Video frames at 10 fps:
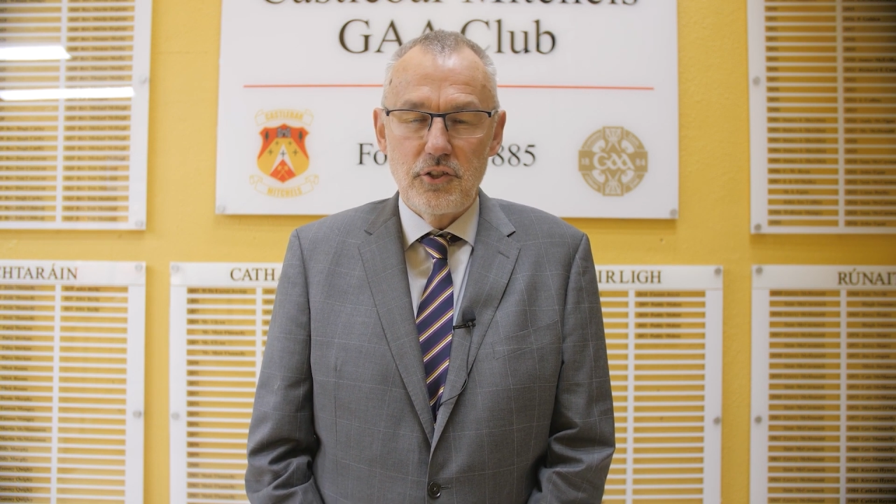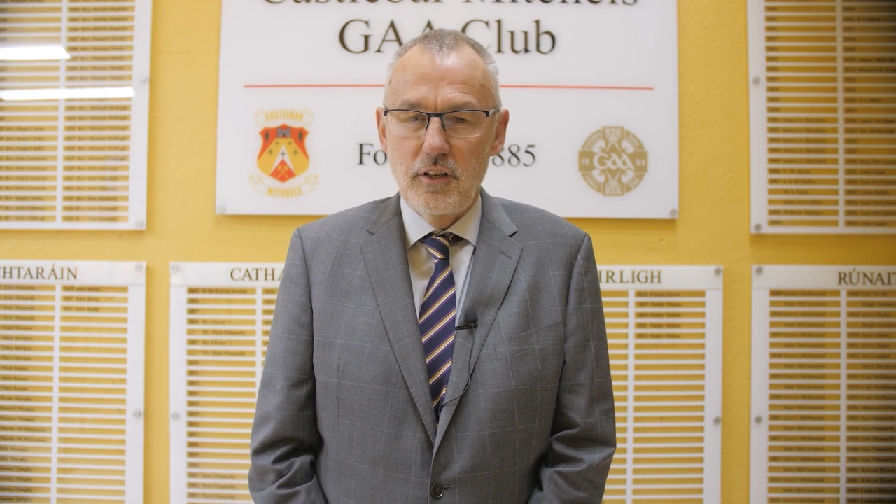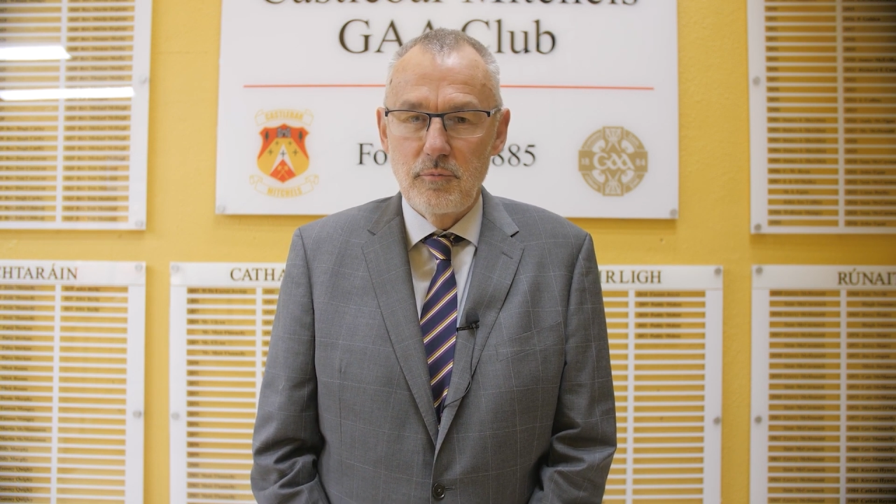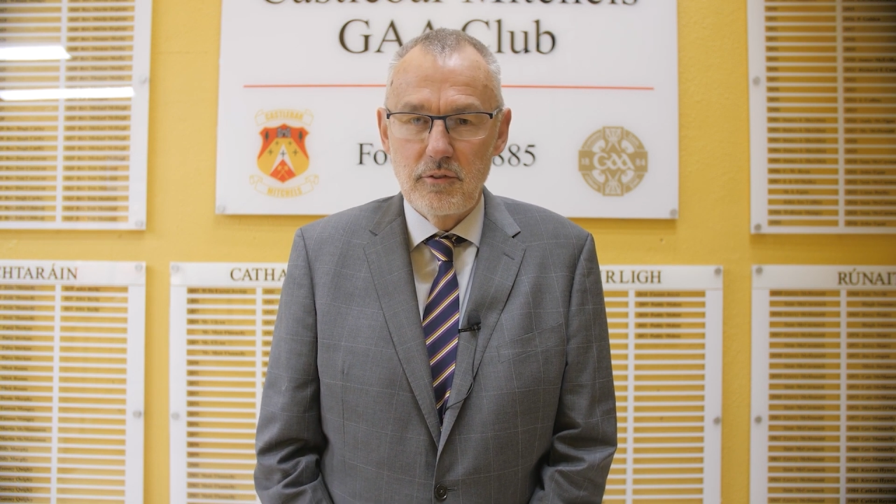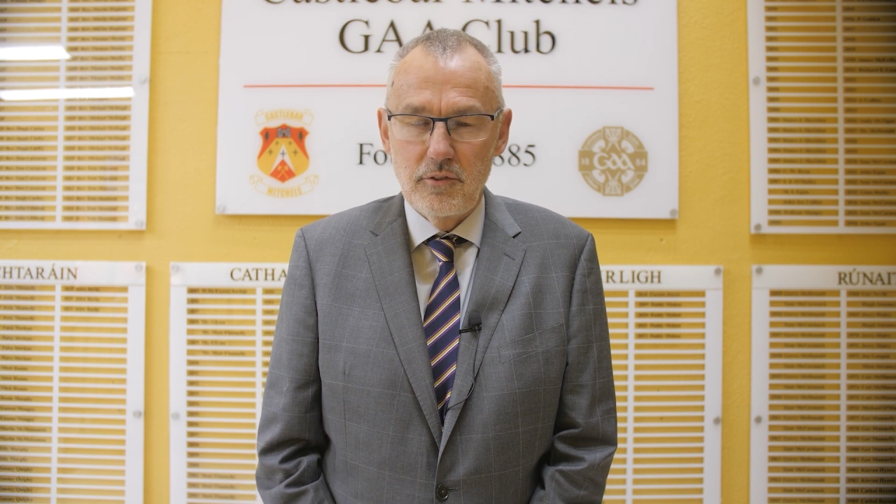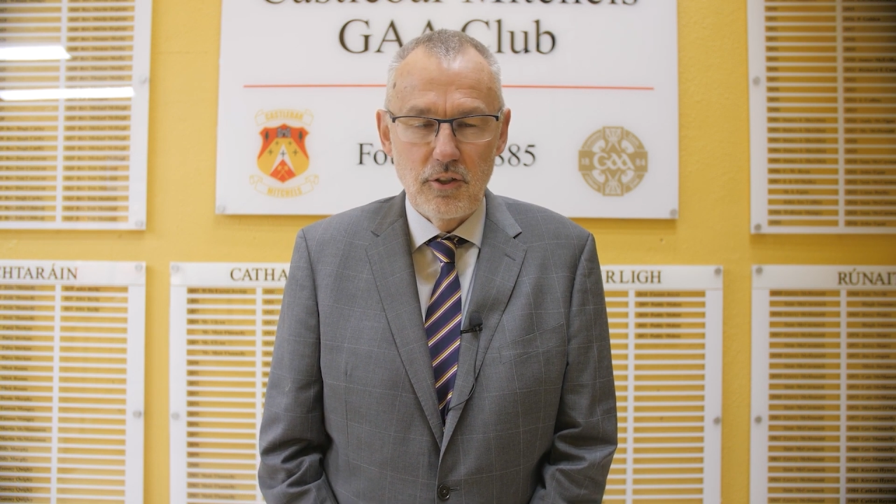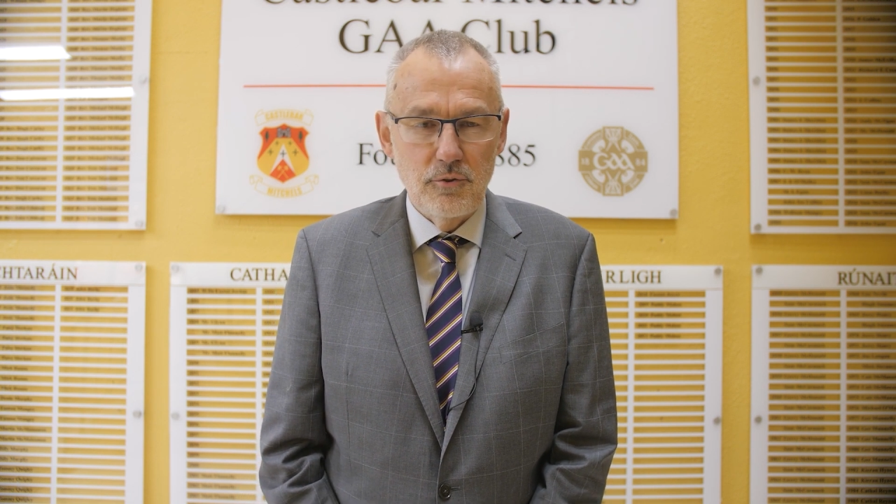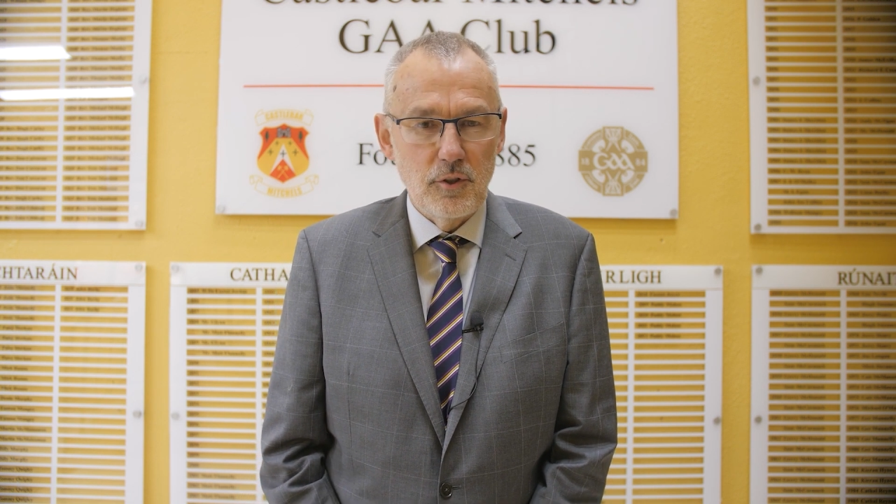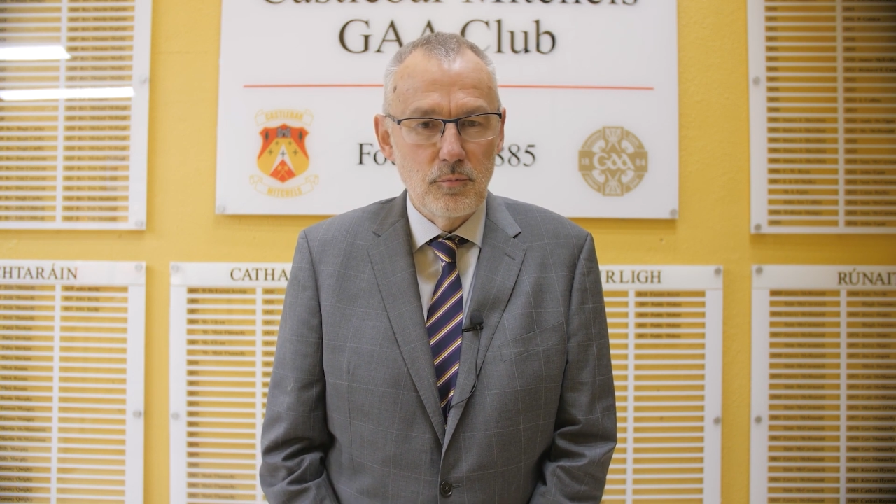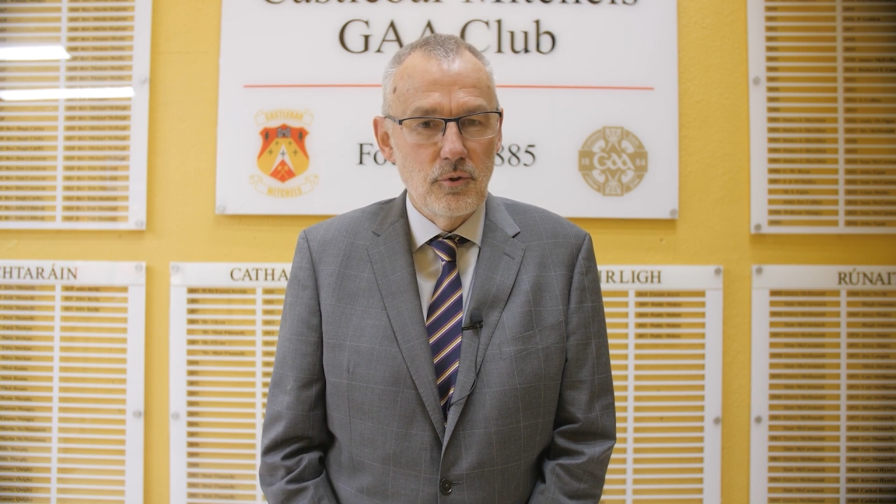chairman of the
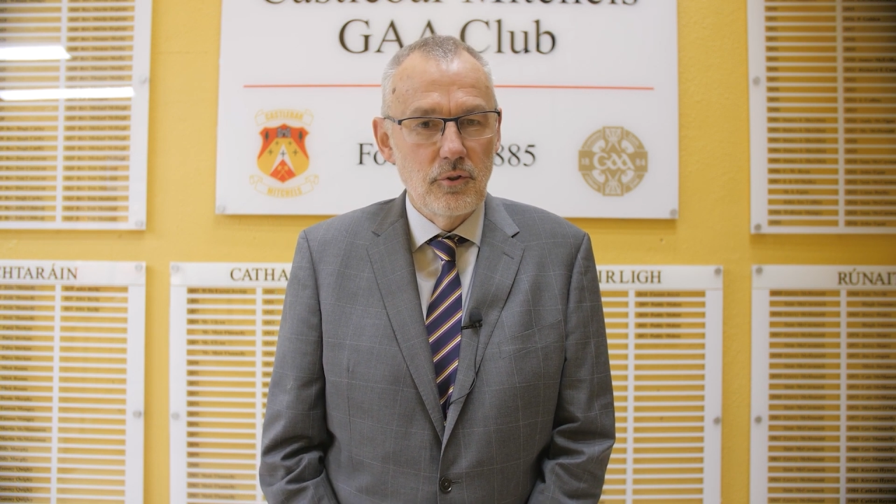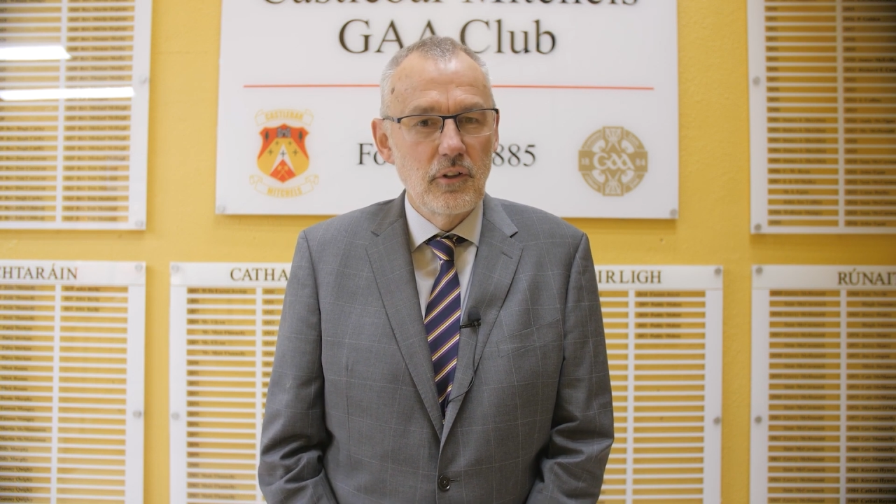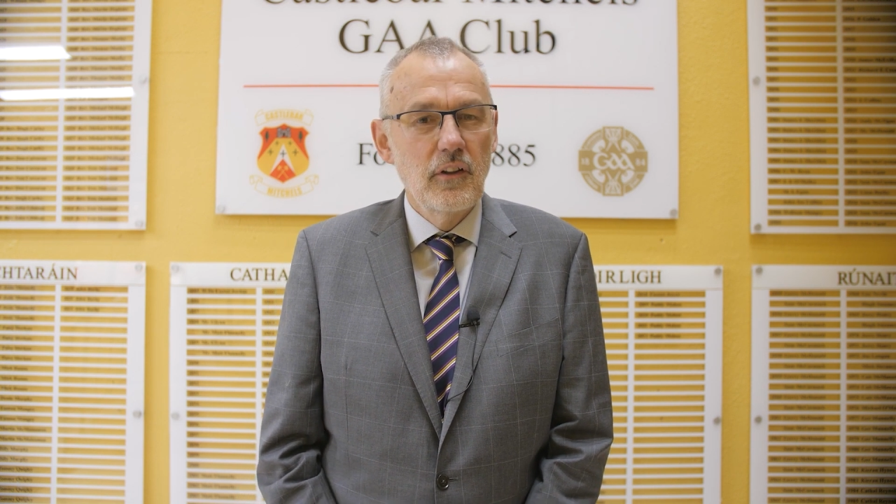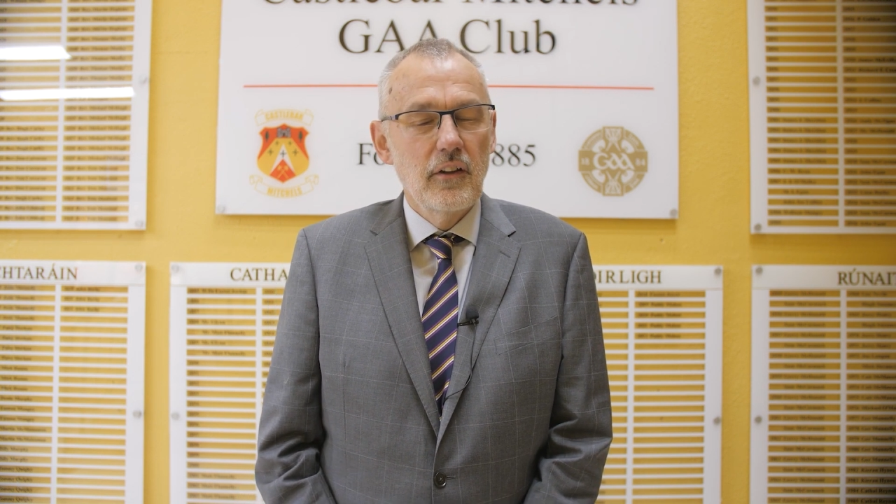county board,